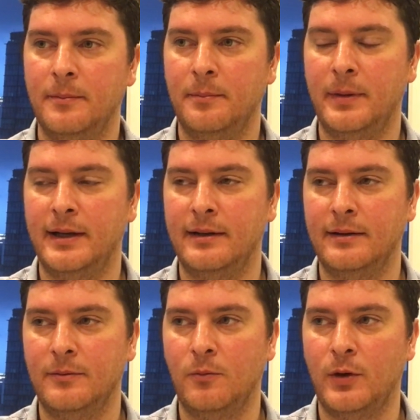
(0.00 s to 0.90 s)
But
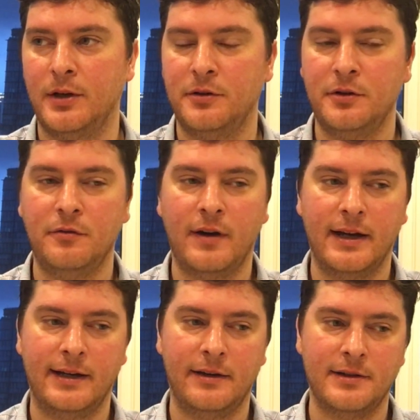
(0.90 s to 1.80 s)
What you do find
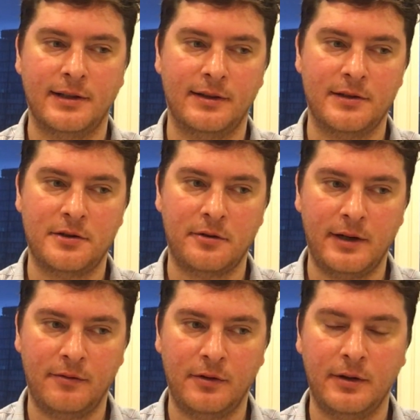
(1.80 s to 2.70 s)
here is that the
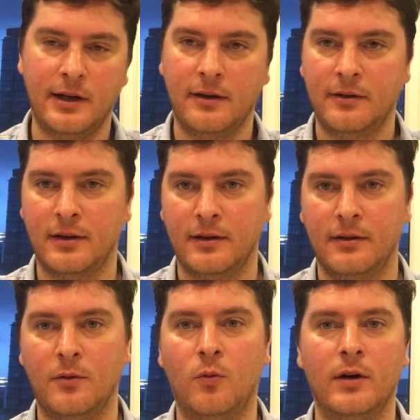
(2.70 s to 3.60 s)
street food here, the
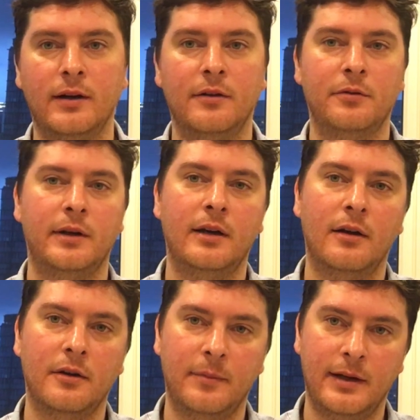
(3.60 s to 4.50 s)
$1 to
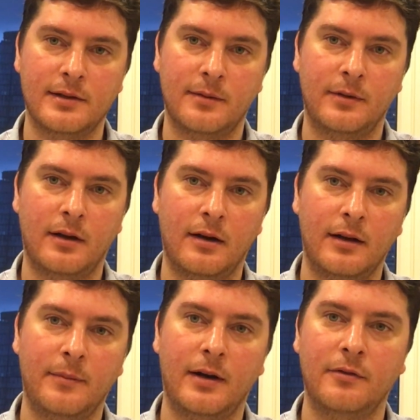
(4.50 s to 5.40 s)
$3 meals I'm talking
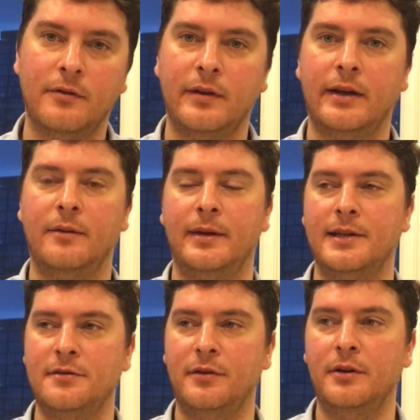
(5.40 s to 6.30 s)
about for Vietnamese
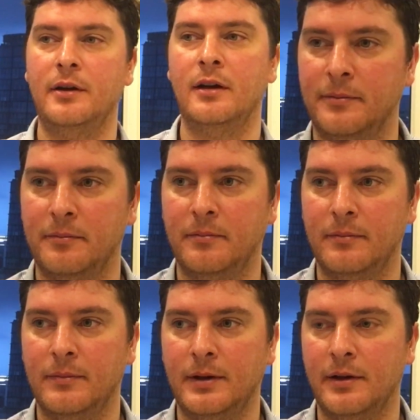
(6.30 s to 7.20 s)
food,
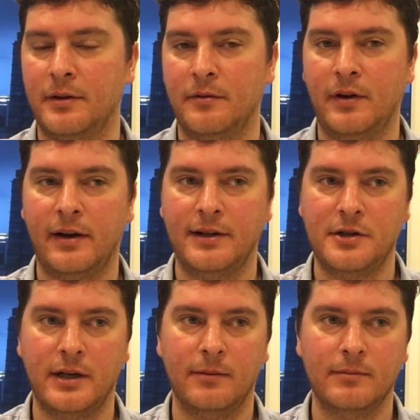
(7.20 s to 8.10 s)
you know, they're very
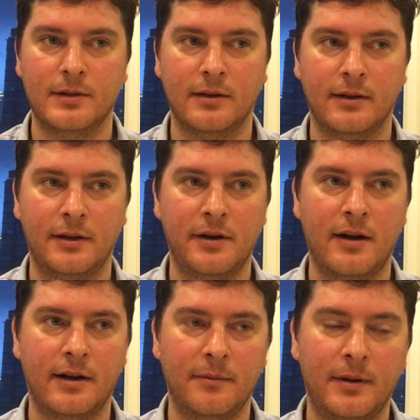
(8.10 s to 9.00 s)
cheap. So you're
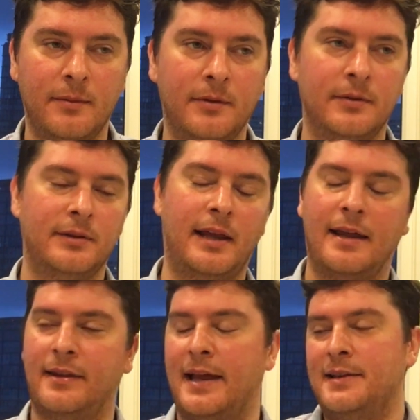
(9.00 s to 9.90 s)
not going to be able,
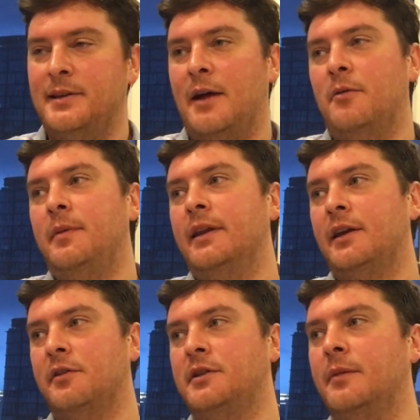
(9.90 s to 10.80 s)
that would be like
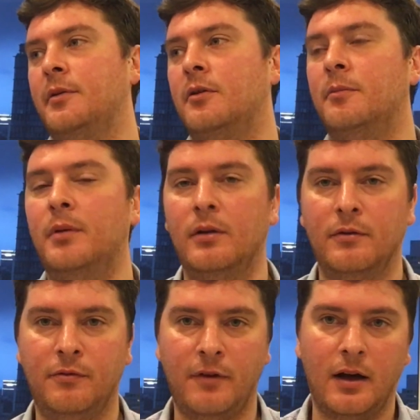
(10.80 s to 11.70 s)
your typical bowl
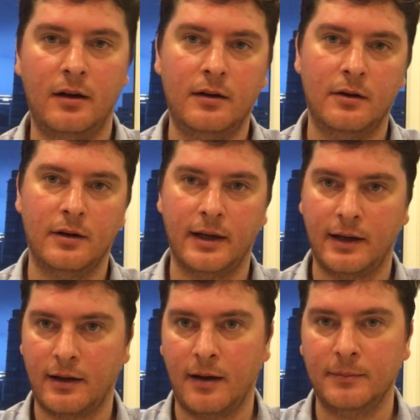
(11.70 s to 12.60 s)
pho or
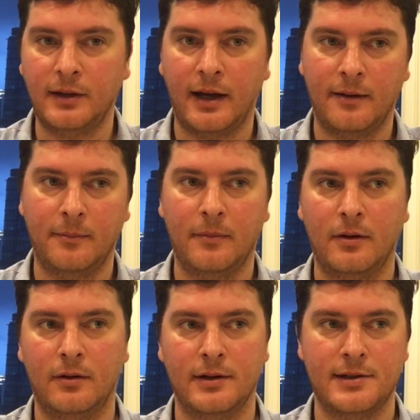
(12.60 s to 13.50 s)
like cum tam
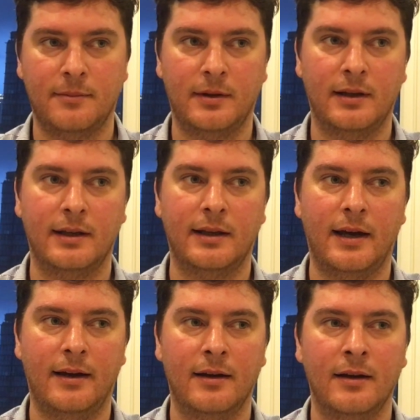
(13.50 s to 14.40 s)
or something like
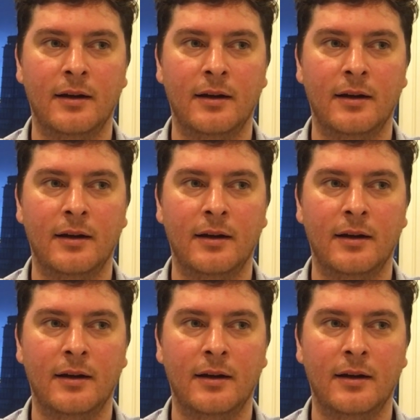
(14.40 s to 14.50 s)
that.